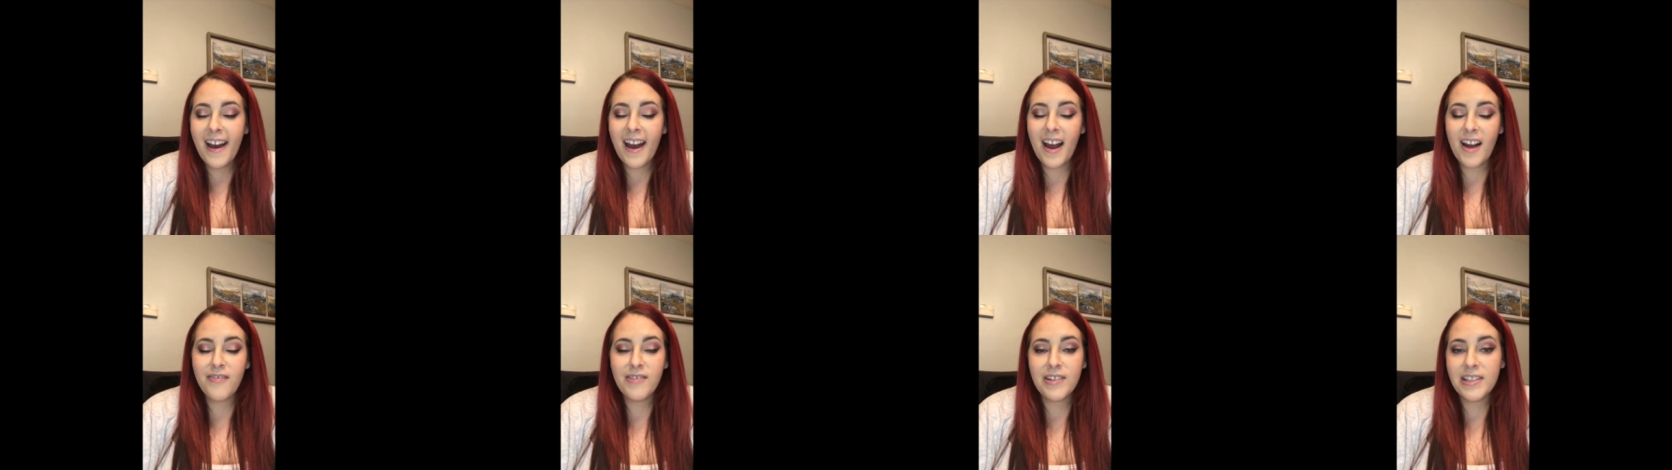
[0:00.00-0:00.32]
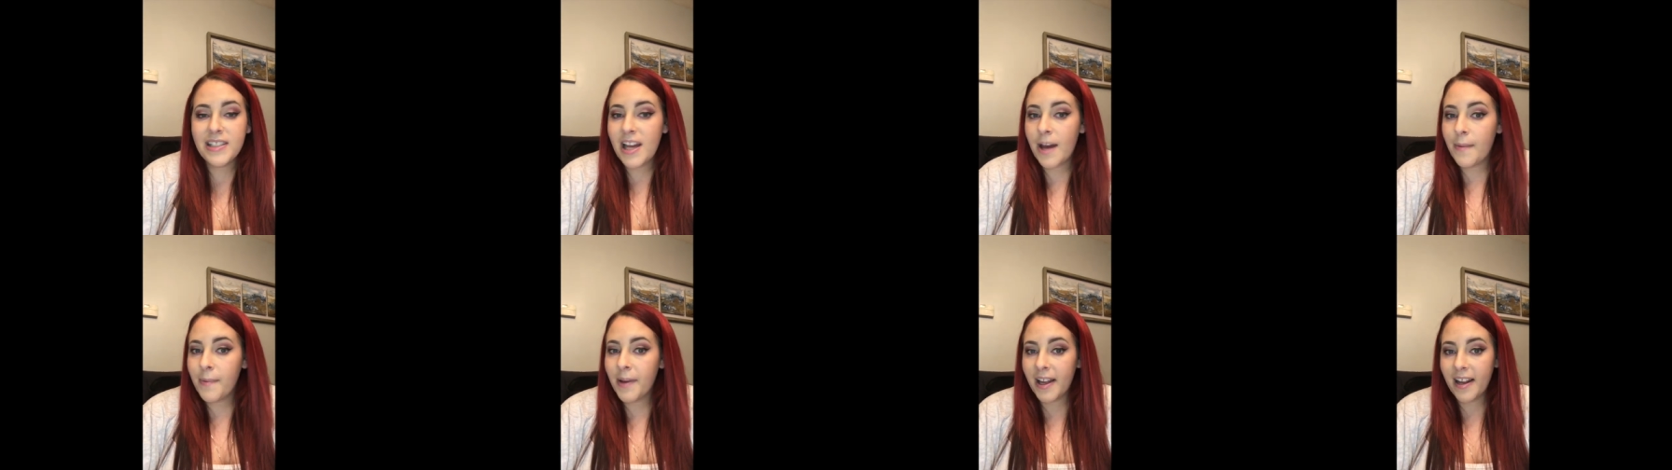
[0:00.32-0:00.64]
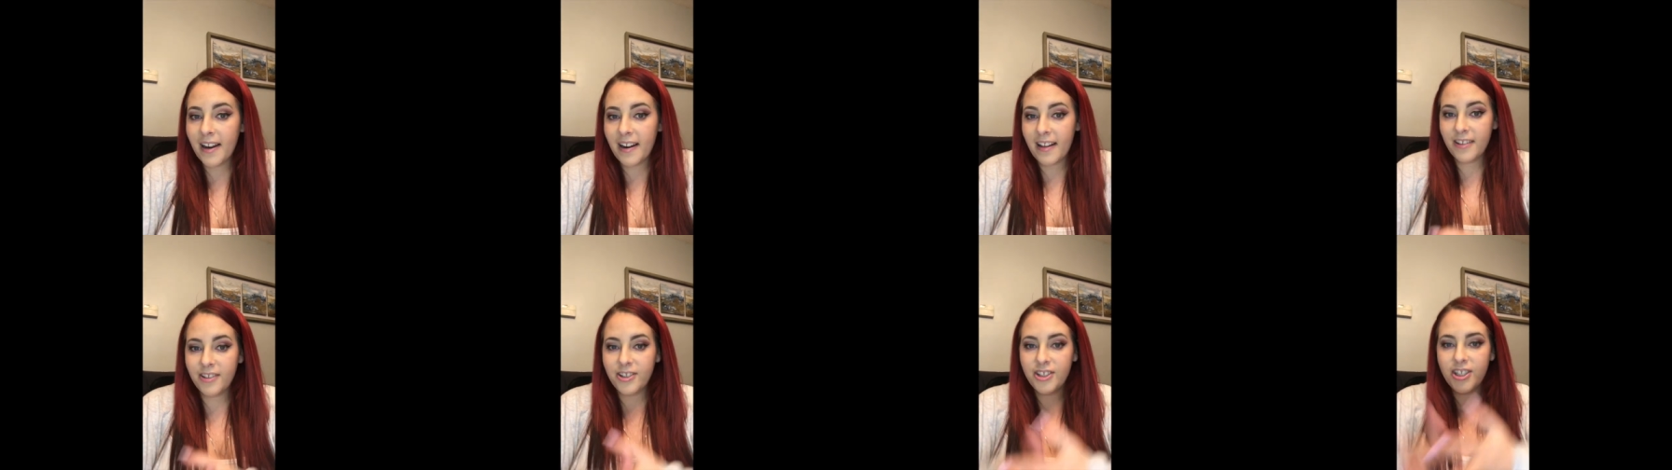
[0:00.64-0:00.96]
Every time I
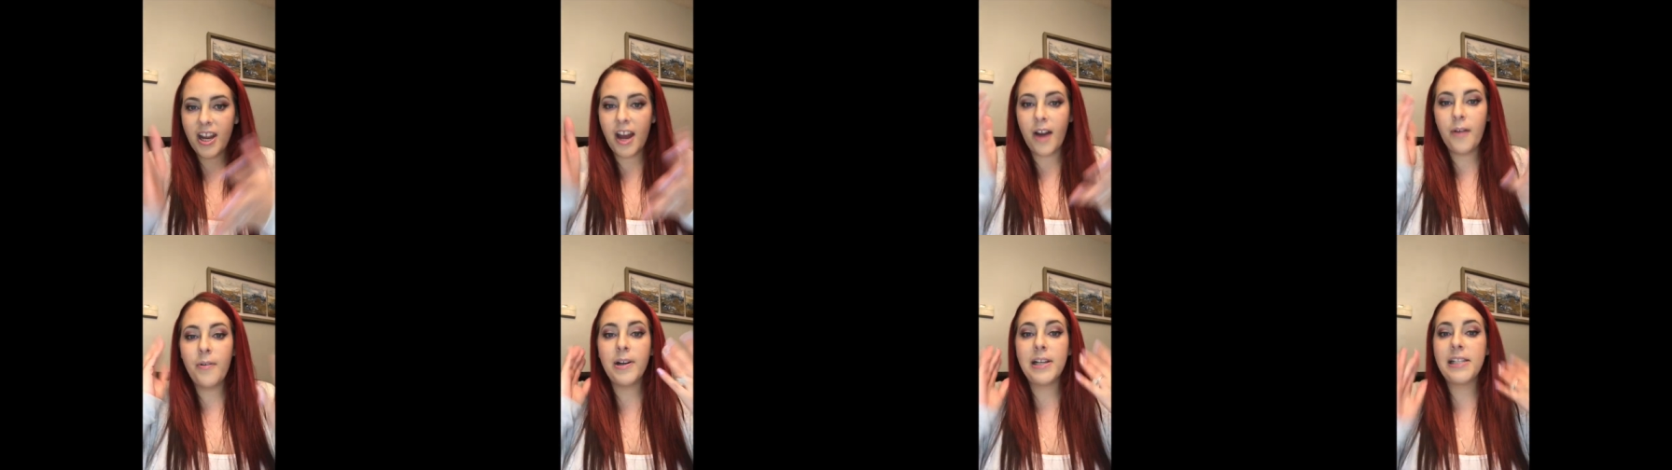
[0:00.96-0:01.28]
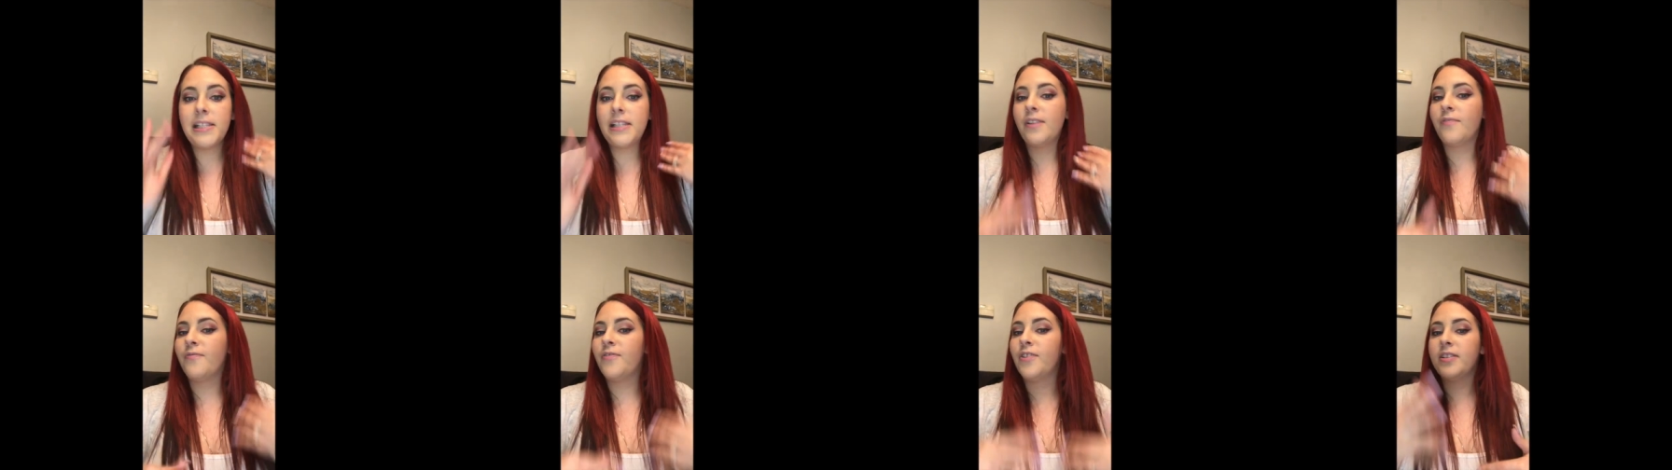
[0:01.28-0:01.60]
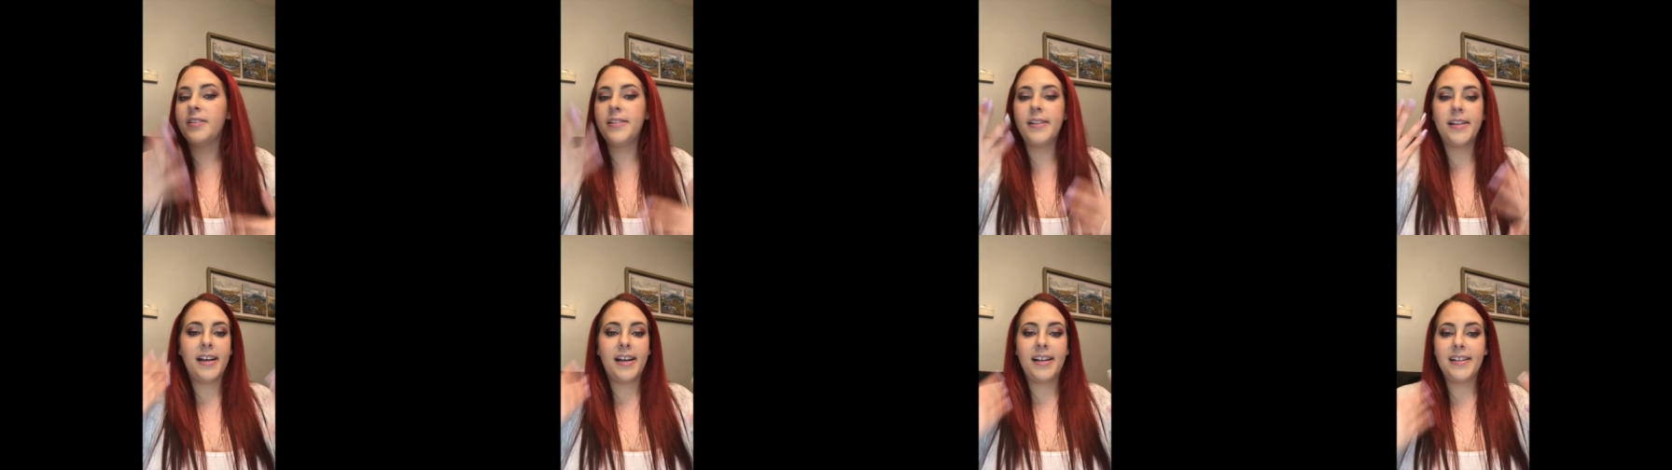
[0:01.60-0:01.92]
get out of the shower, it's the
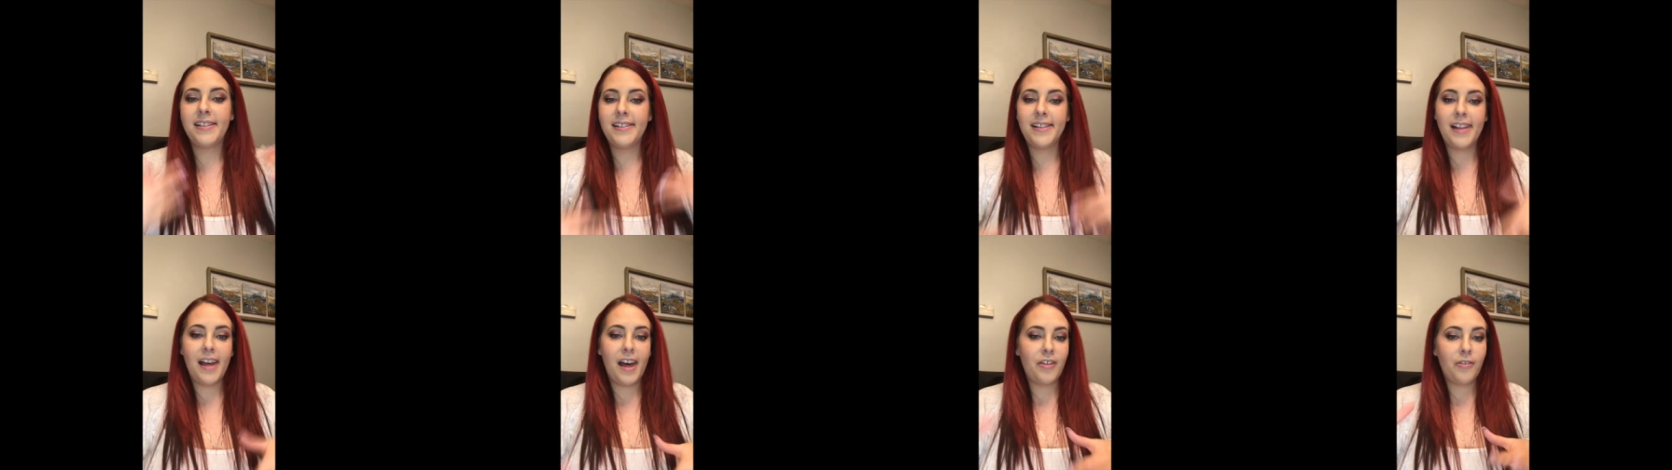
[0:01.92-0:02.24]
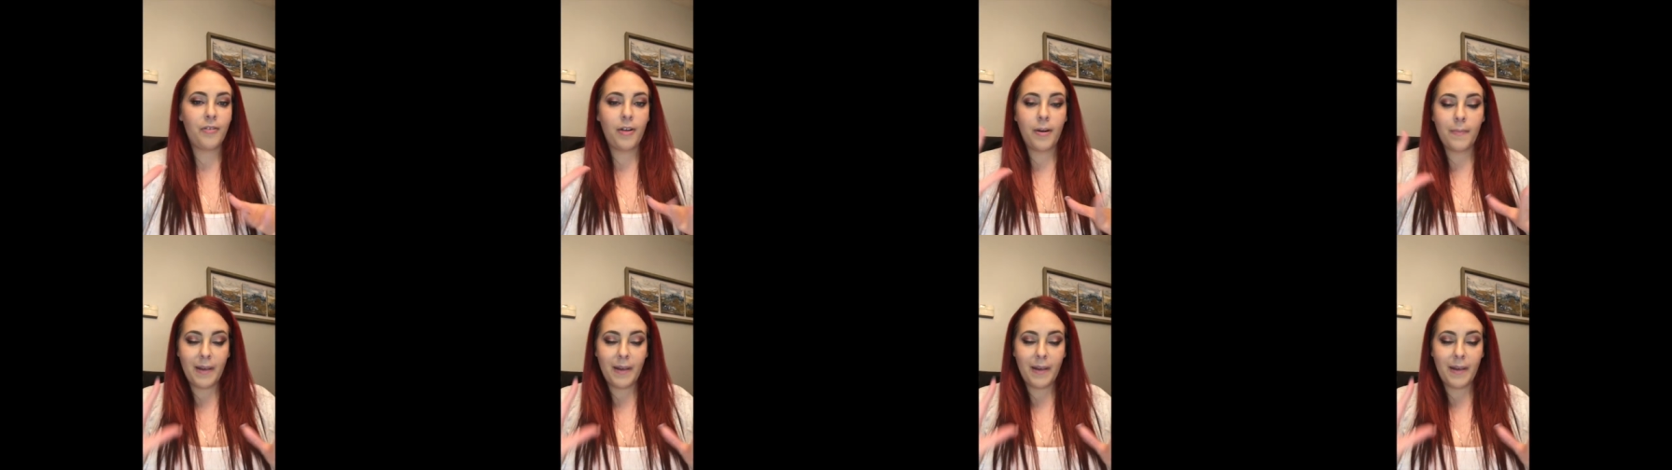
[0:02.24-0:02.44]
first thing I slather